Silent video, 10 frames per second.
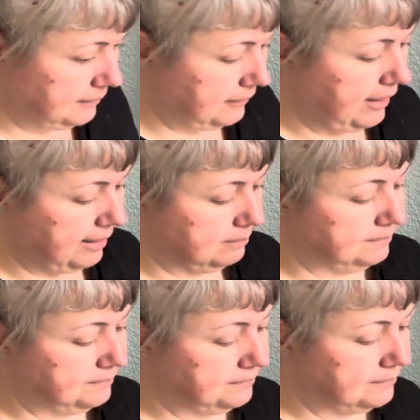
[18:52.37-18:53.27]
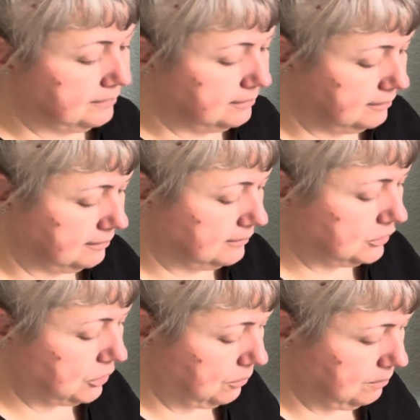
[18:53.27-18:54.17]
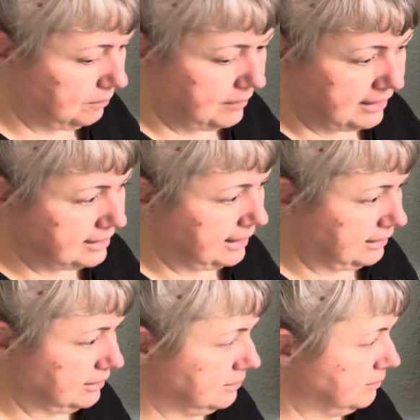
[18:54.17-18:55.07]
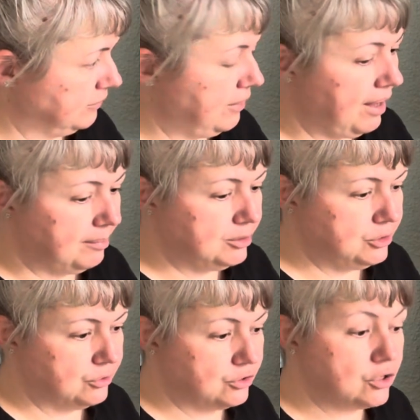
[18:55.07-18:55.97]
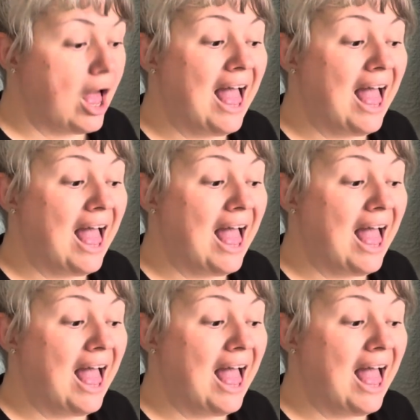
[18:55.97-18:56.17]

Yeah, so that's that. Very happy to use.